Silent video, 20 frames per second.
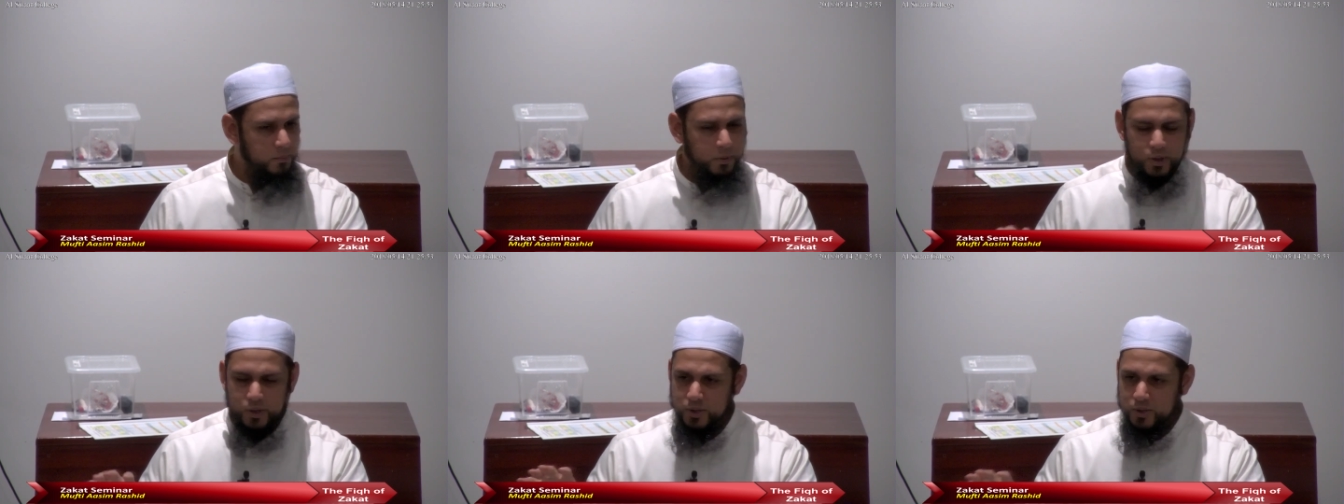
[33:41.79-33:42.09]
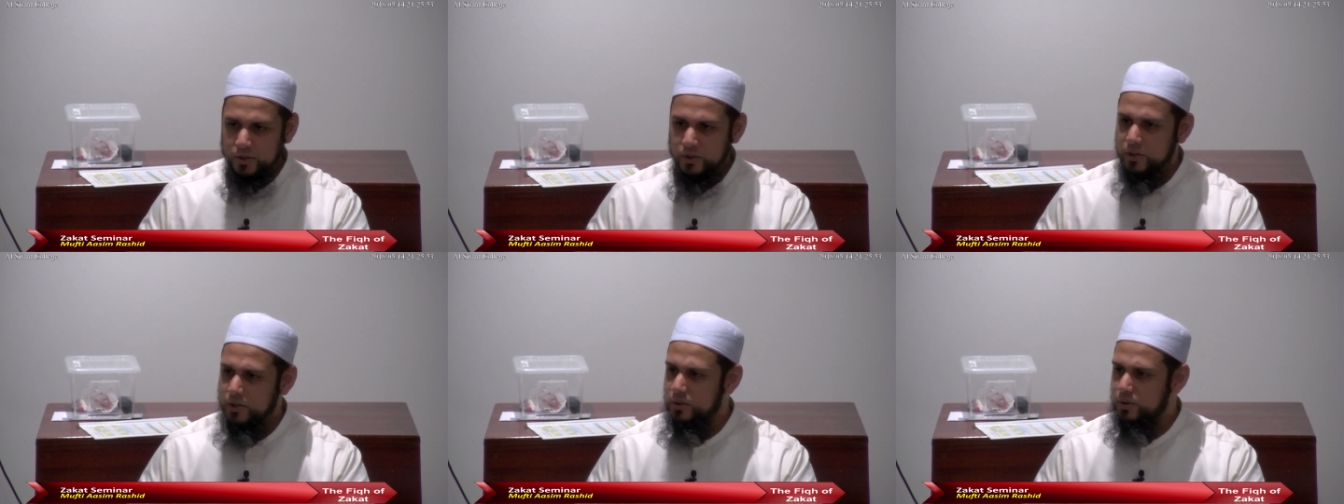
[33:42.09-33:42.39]

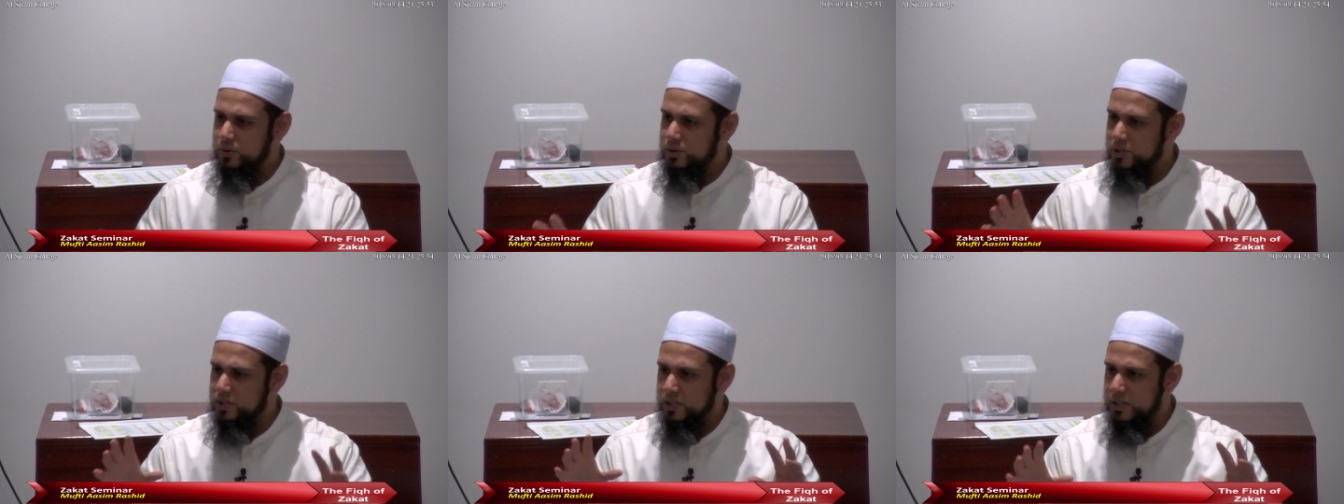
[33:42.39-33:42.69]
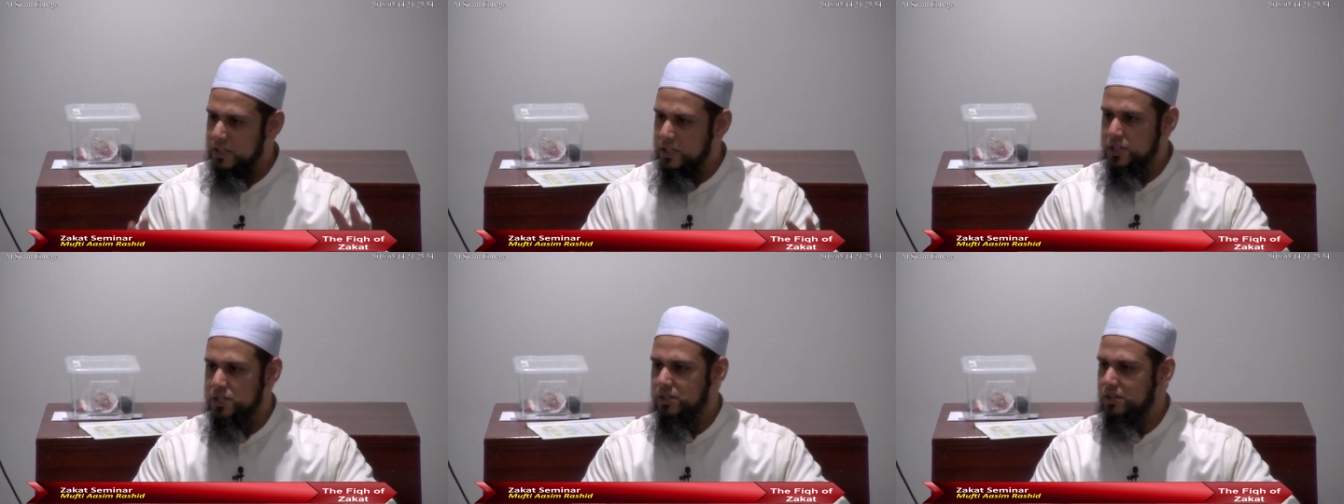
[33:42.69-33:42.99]
personal use,
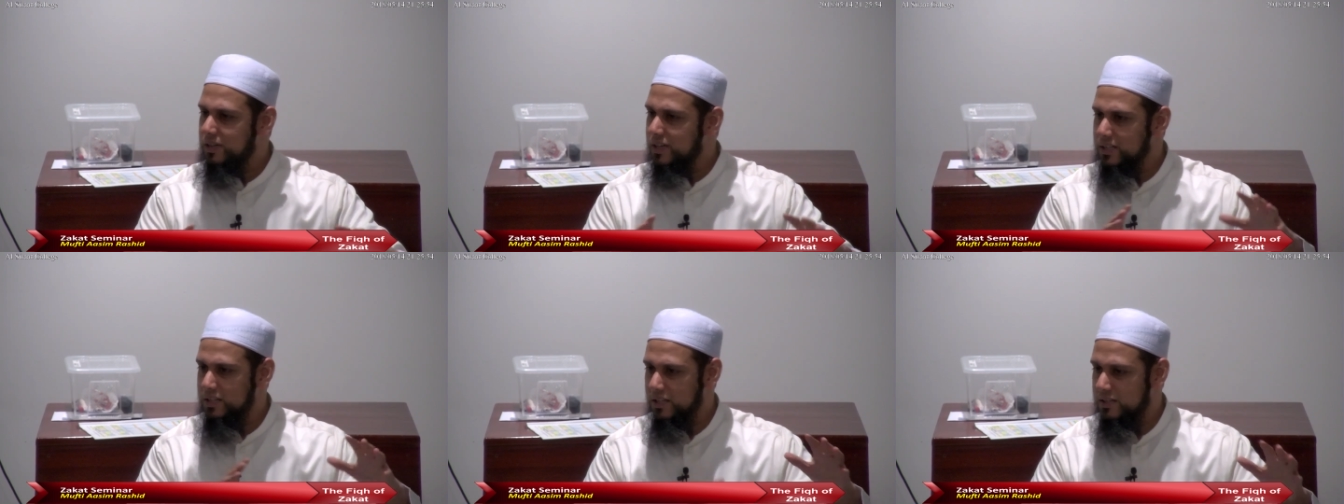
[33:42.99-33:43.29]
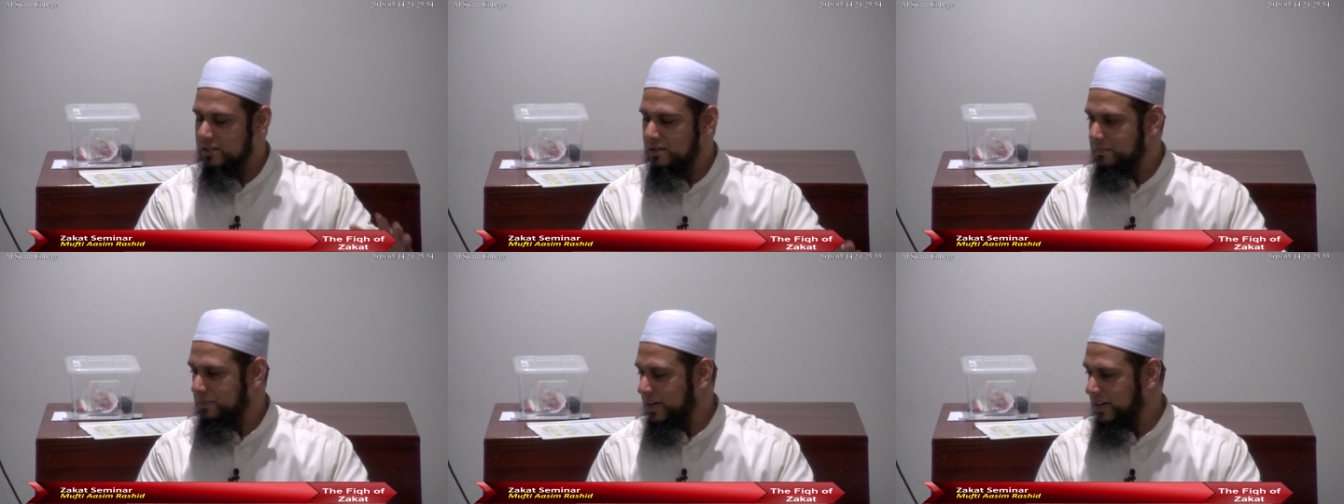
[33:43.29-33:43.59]
leisure, it
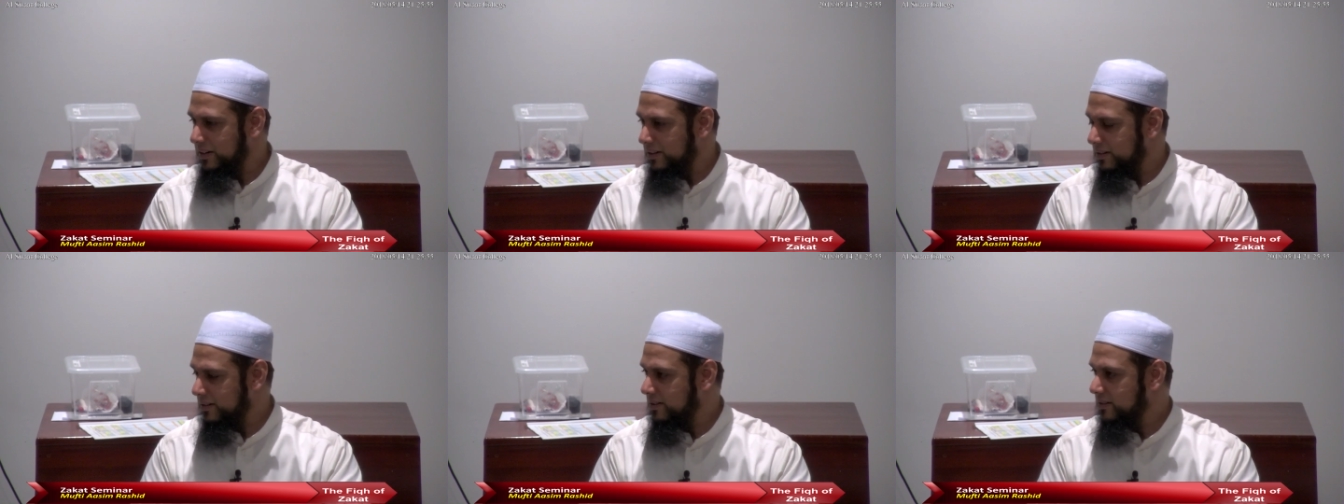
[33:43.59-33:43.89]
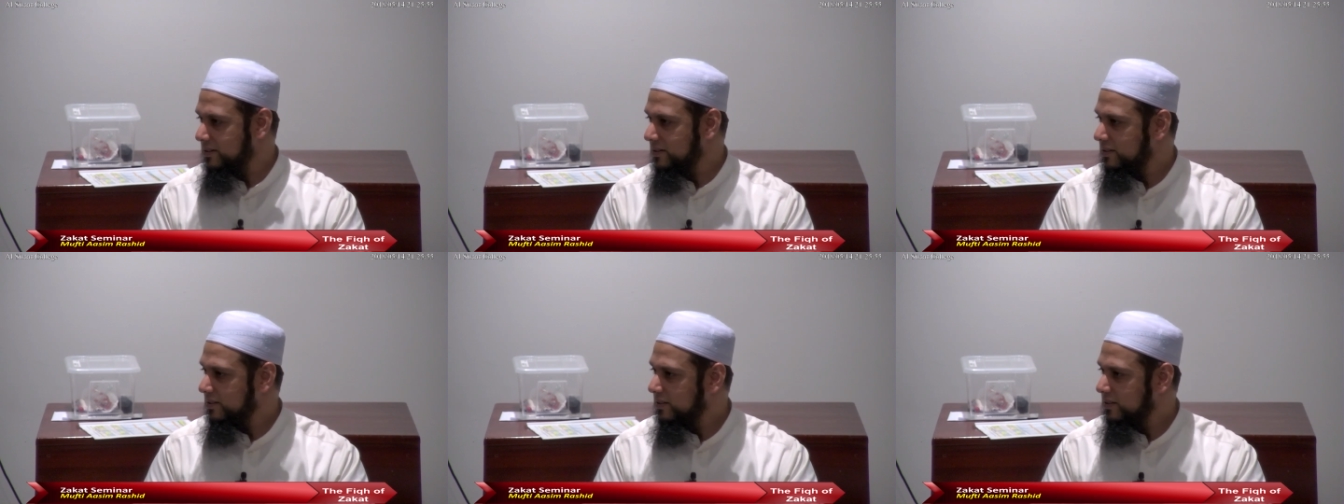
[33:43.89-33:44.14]
doesn't matter.